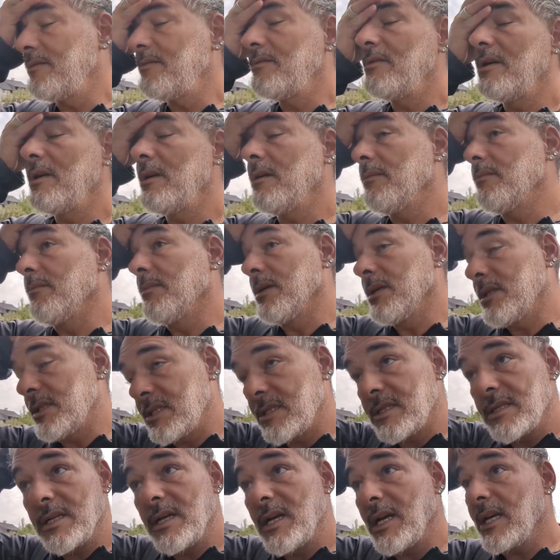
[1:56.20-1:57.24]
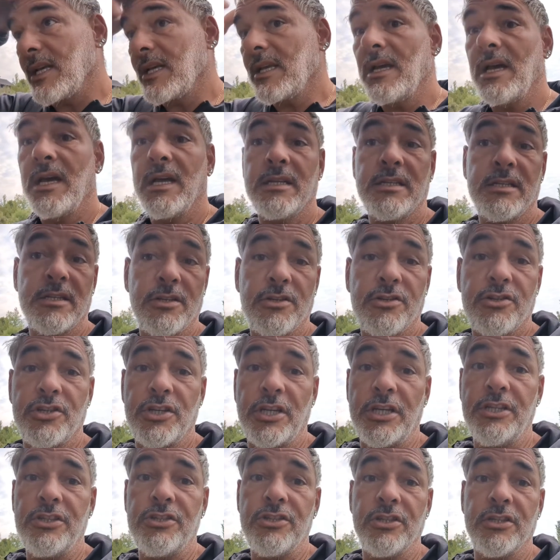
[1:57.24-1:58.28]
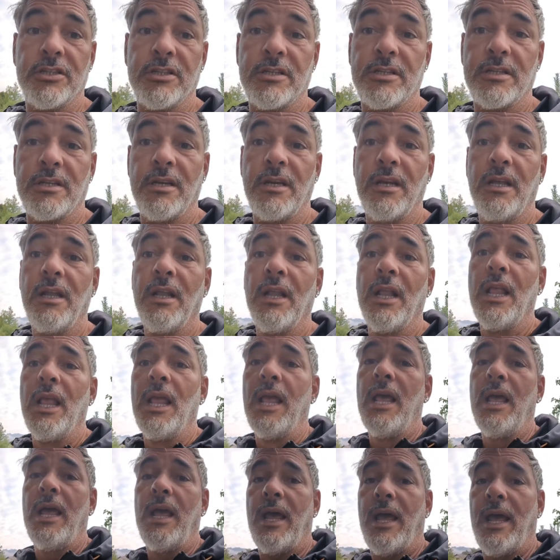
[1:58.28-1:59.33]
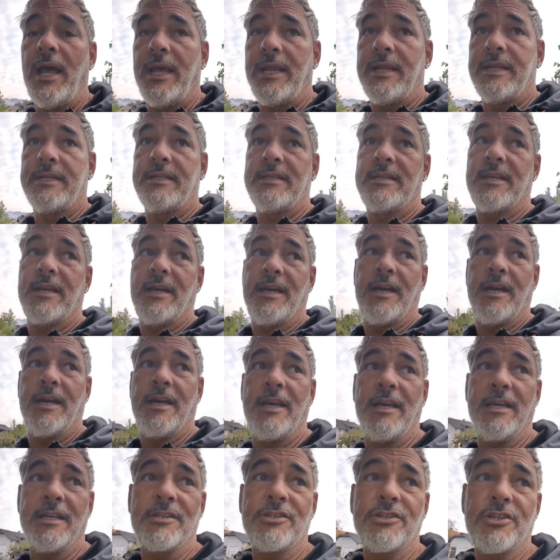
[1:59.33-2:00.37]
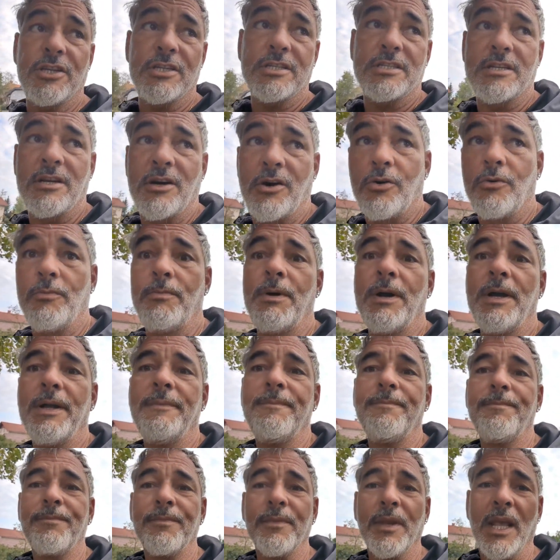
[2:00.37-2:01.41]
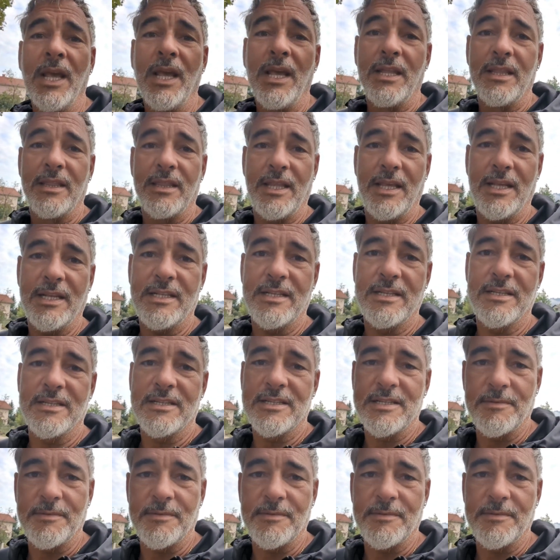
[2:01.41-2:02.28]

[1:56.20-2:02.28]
well, but I can't change it. Yeah, and I just hope that the